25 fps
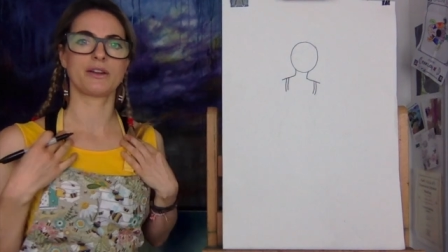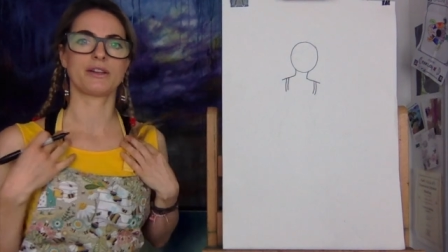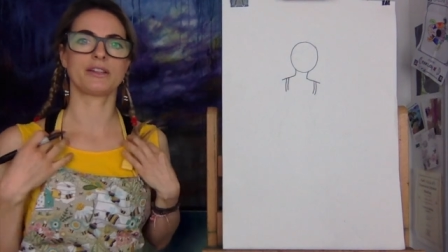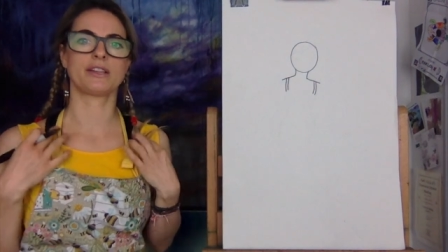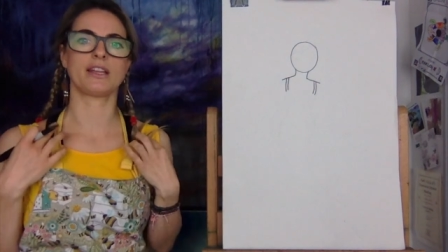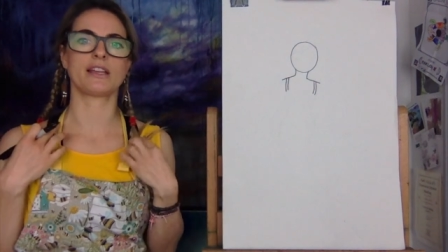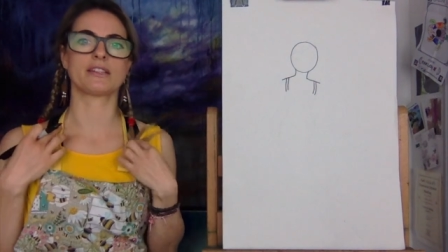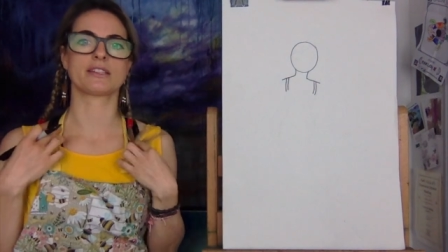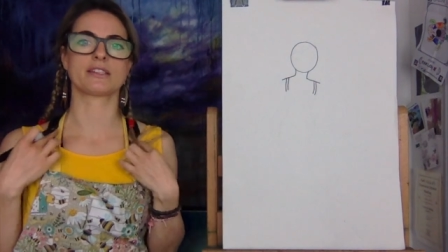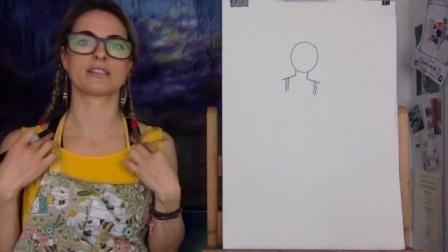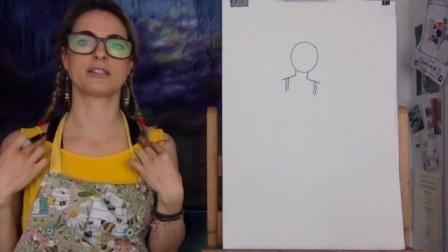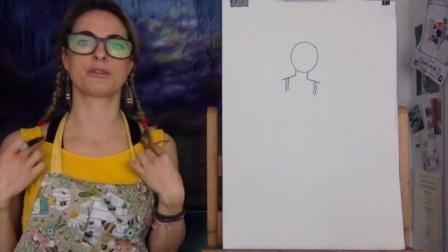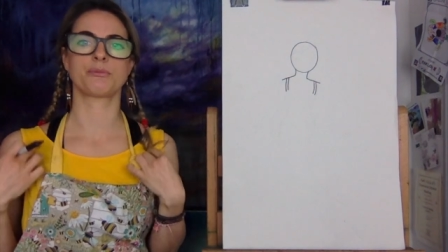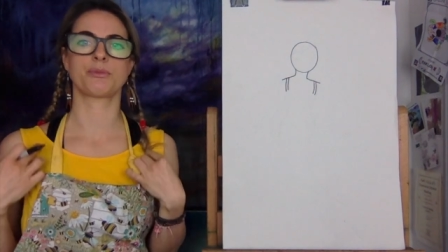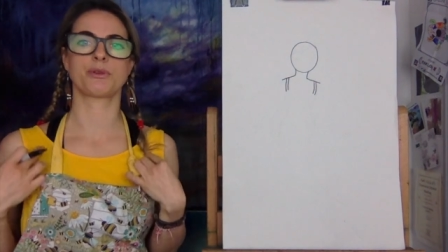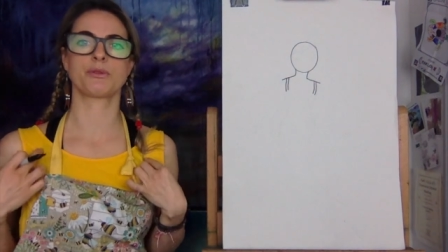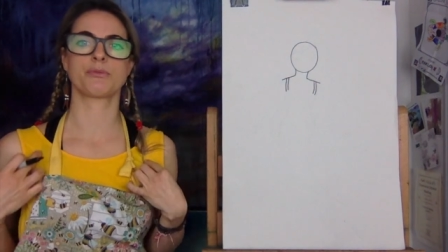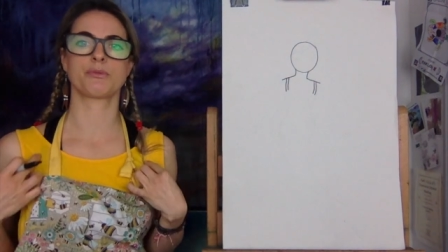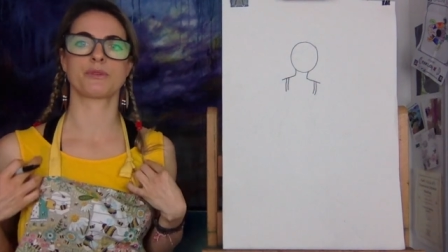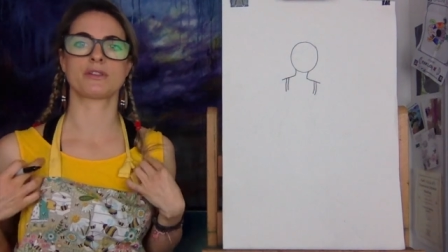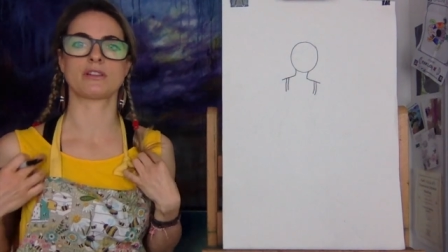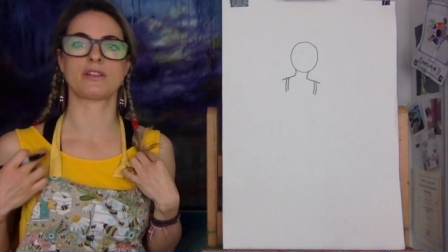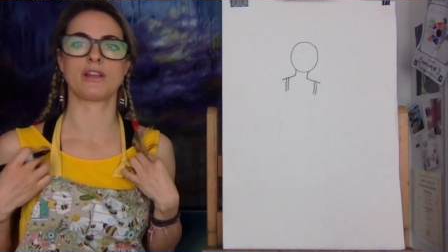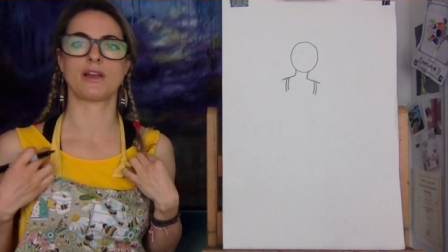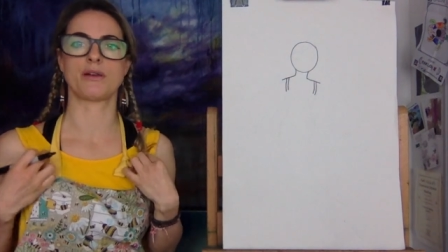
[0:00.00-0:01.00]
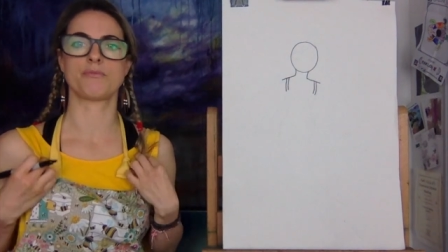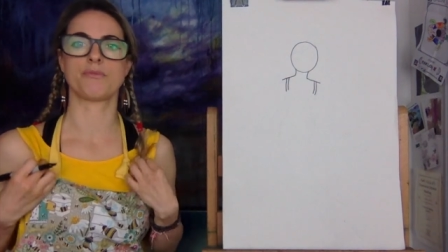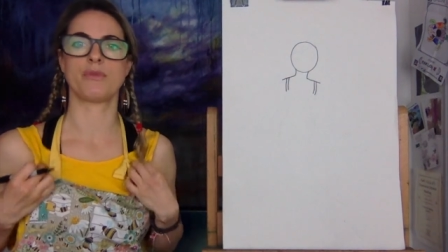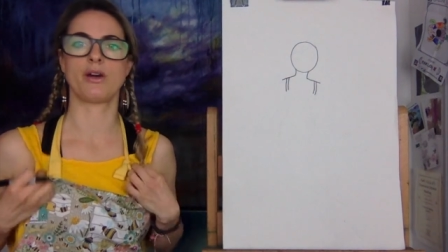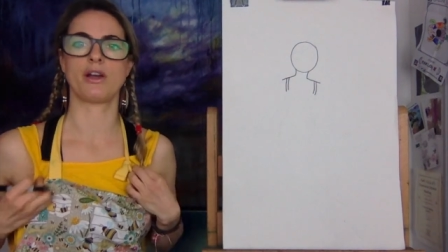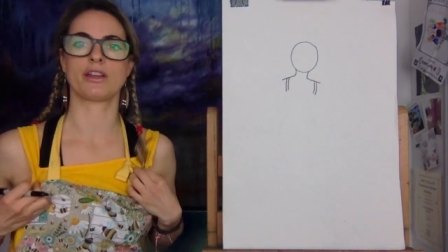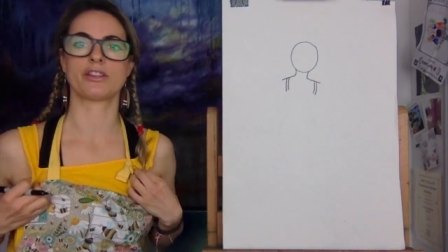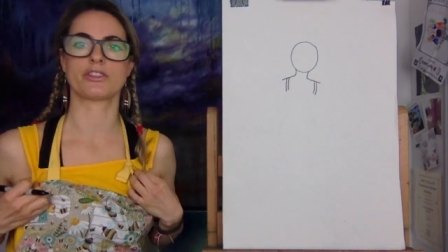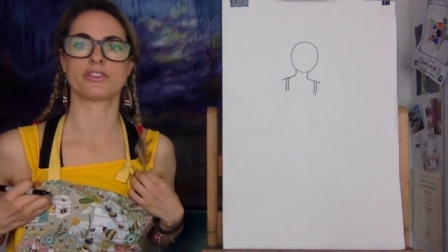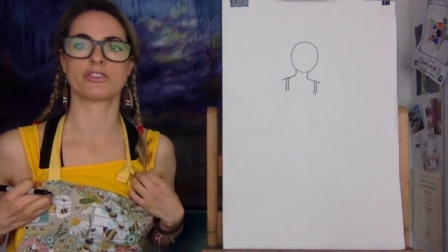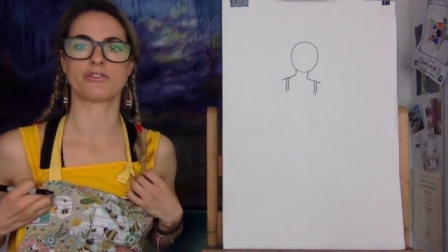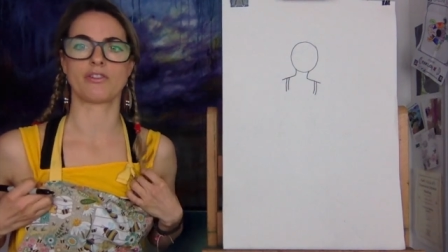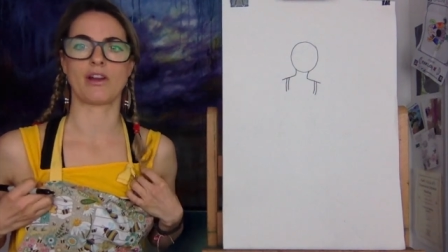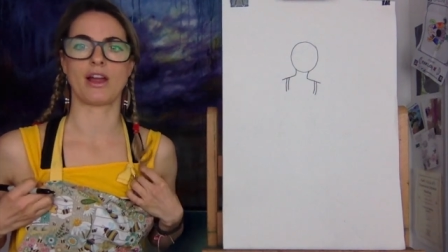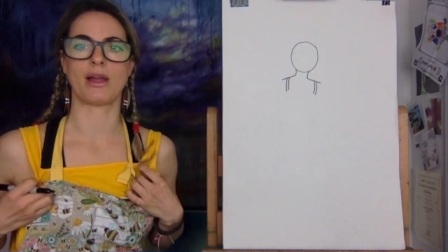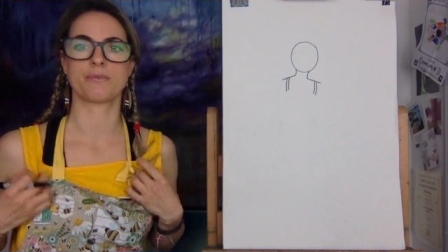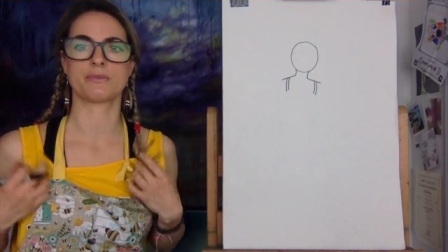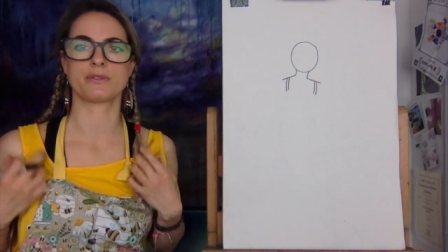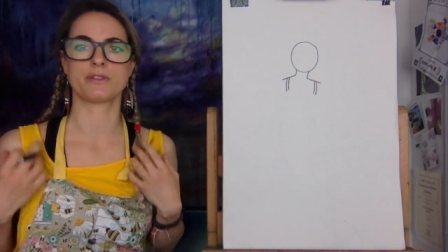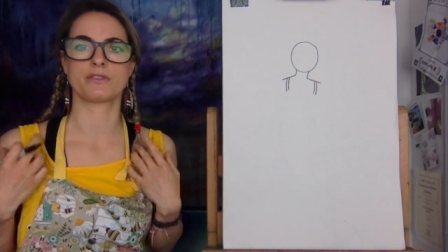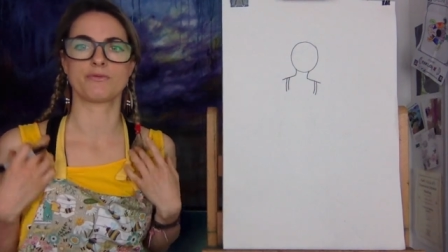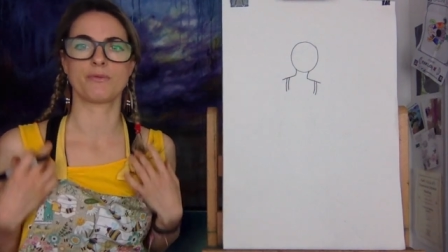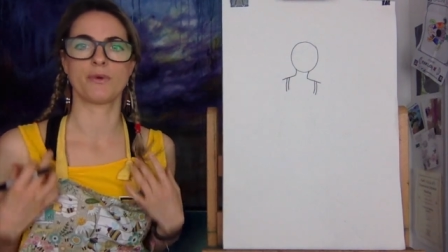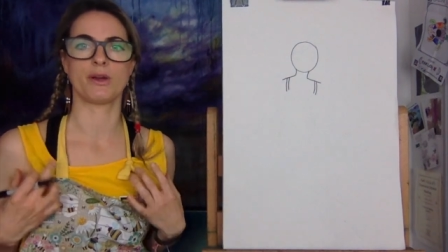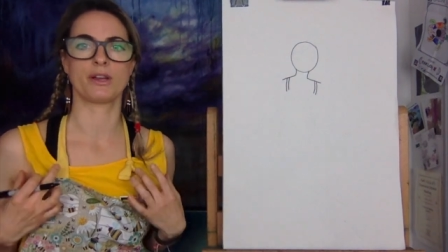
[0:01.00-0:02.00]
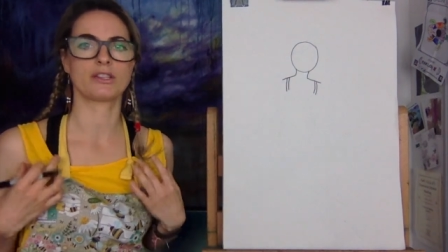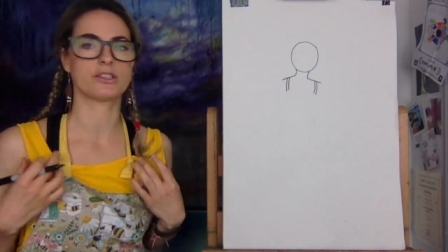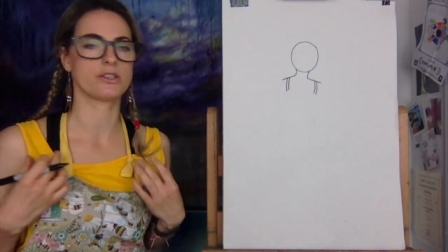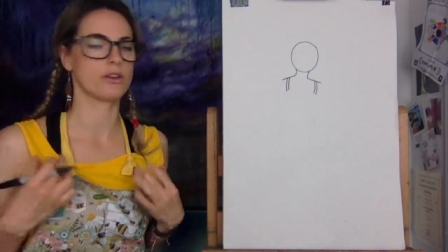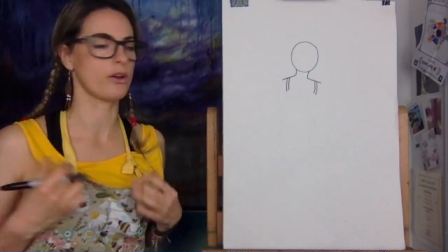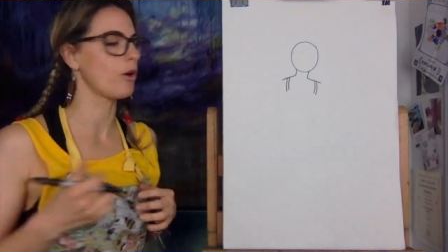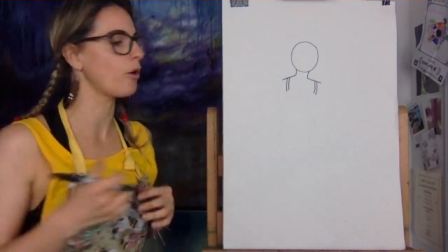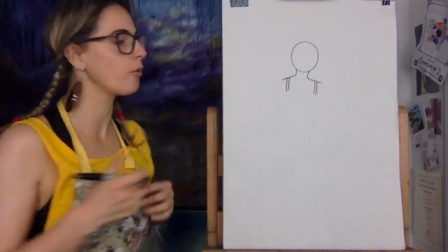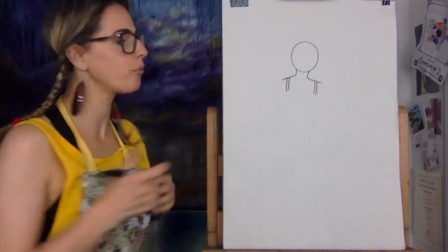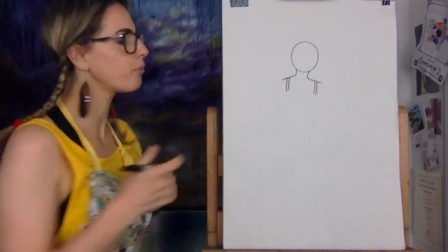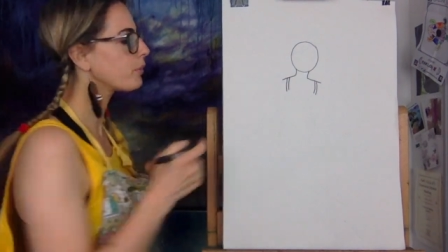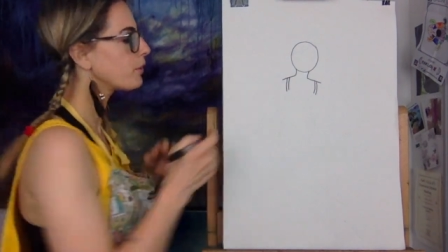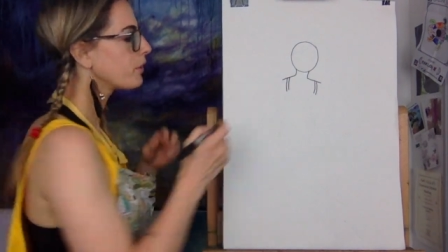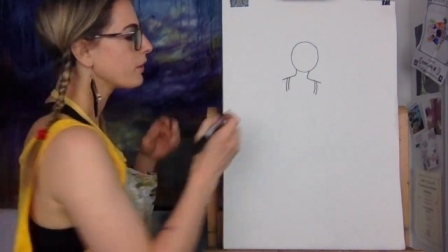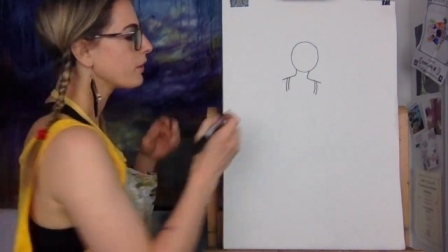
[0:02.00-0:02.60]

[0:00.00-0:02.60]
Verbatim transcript: and that's going to be almost like my straps of my top.